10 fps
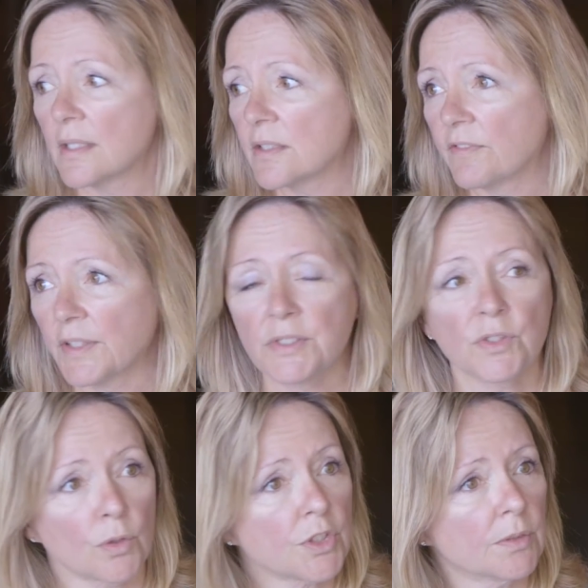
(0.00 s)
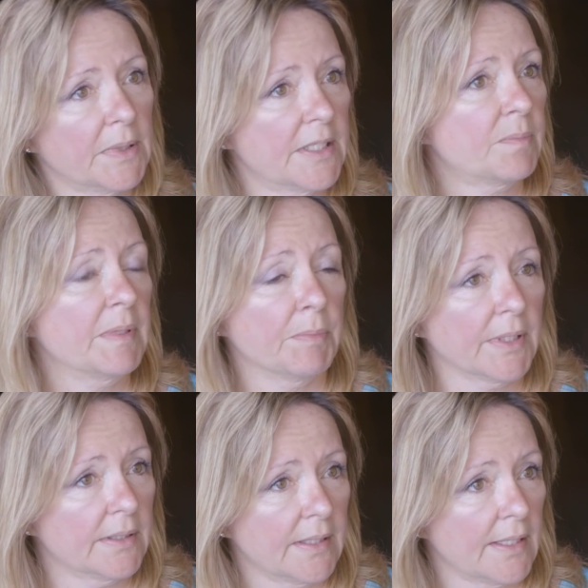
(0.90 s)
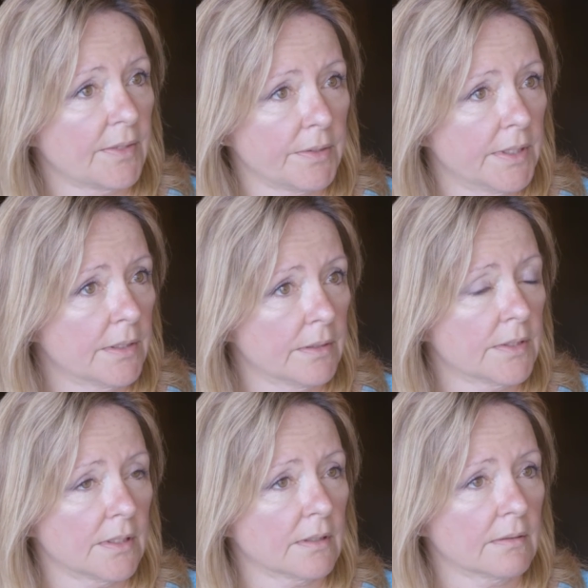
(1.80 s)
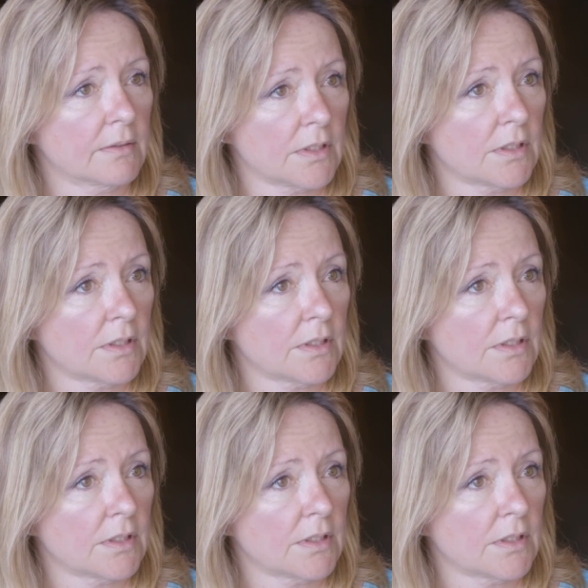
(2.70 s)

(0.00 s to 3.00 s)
It's a very social place. People gather here to